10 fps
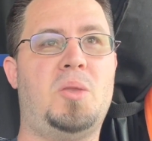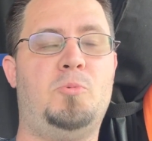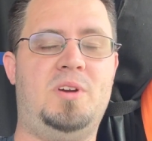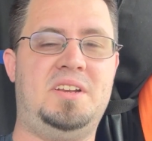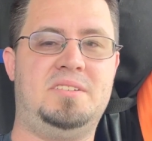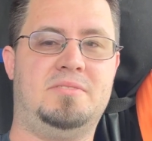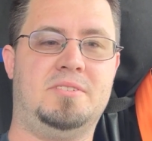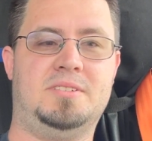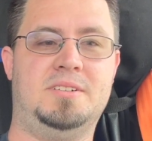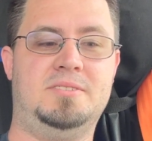waiting for a
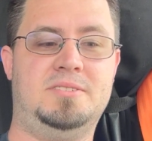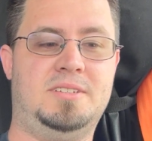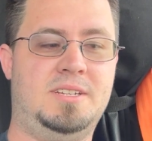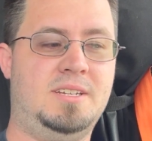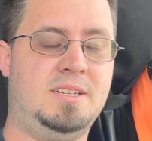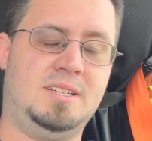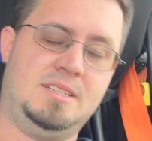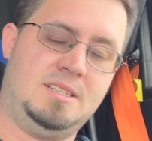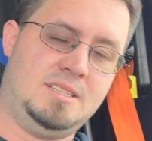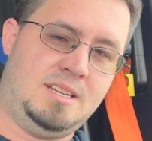load.
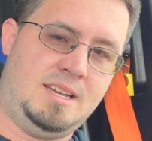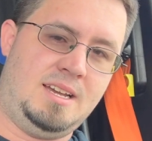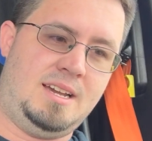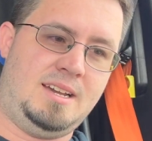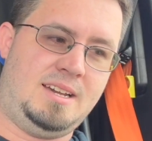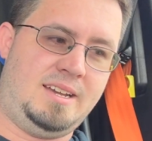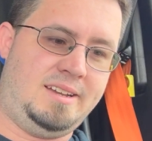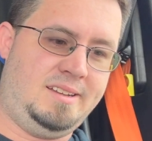But